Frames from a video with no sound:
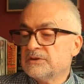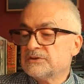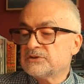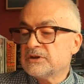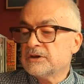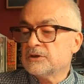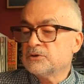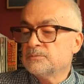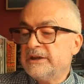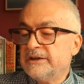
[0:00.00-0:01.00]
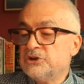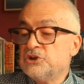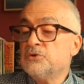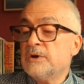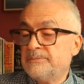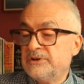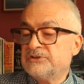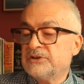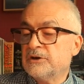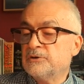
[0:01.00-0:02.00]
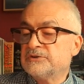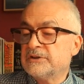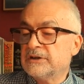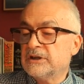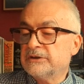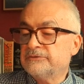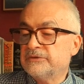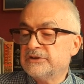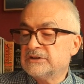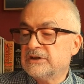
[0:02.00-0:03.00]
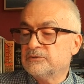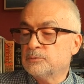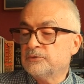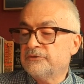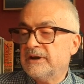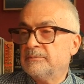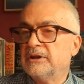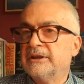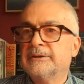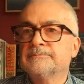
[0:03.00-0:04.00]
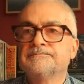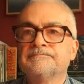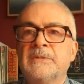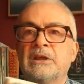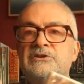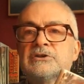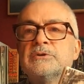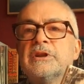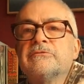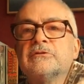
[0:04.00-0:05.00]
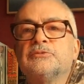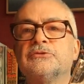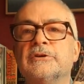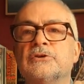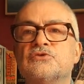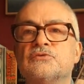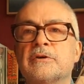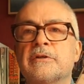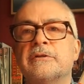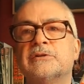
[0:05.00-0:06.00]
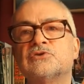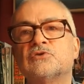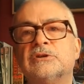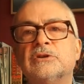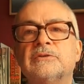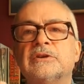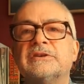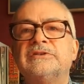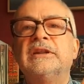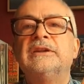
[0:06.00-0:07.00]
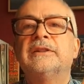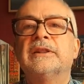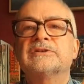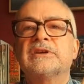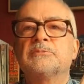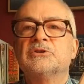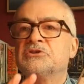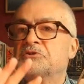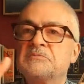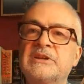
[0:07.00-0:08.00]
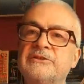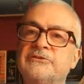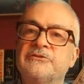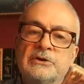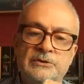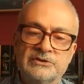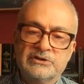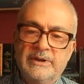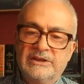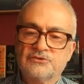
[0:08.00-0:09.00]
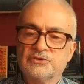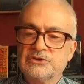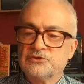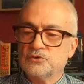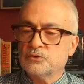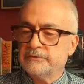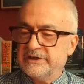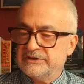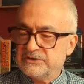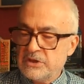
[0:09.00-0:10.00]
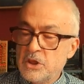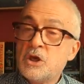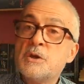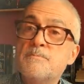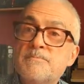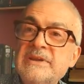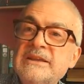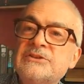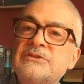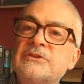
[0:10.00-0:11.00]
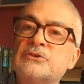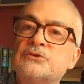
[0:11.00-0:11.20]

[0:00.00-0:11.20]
so, many new episodes in the life of this lovable family. So, another approach, rather than sort of novelising anything that's happened, give folks some extra stories Meet the